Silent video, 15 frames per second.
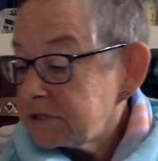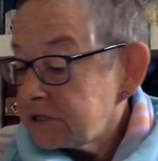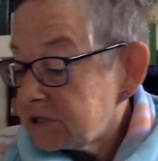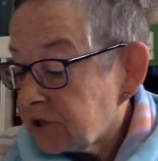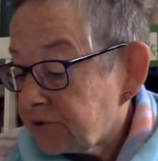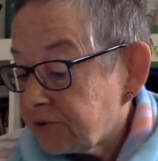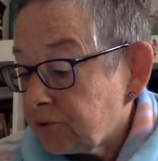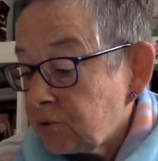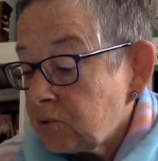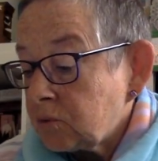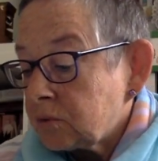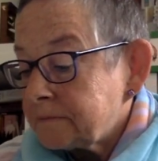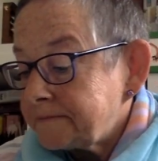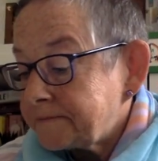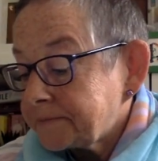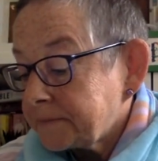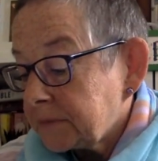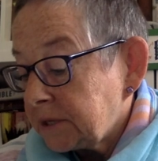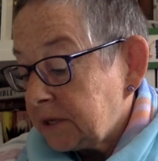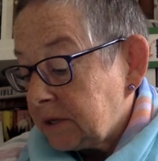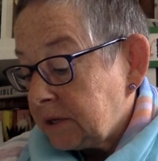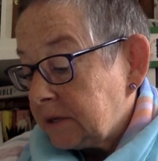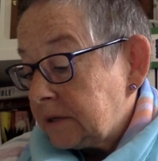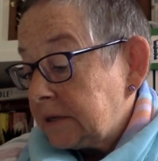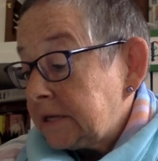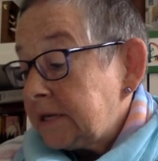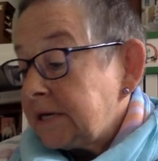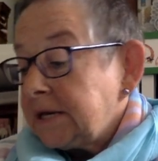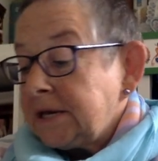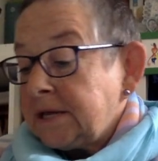So I thought, oh,
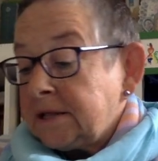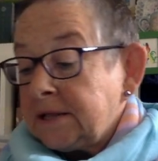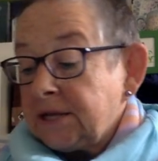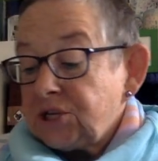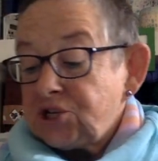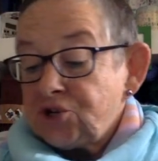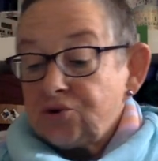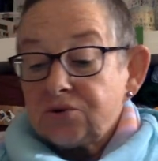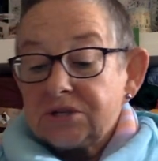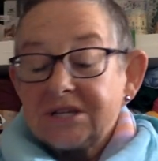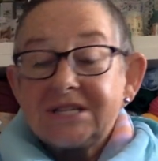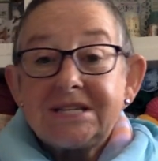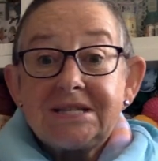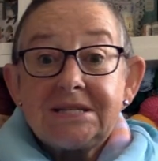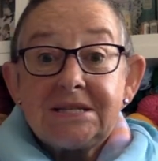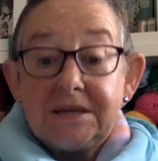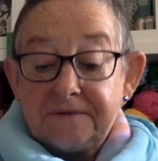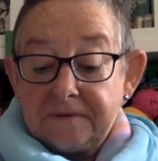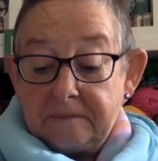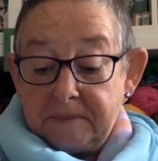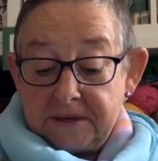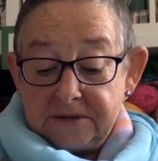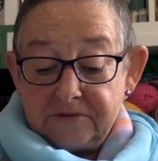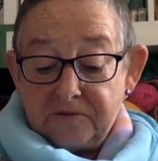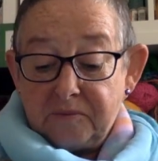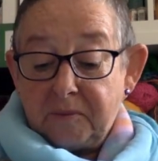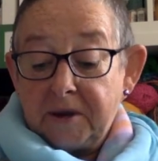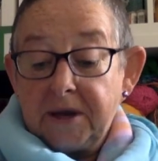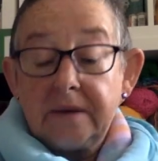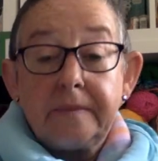let's use a stiffer bit of
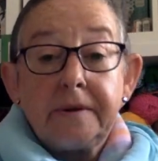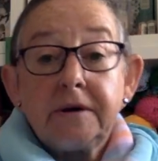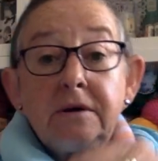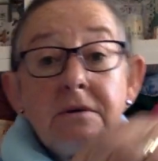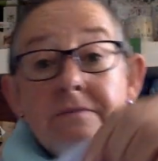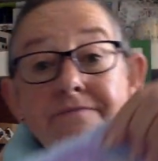paper.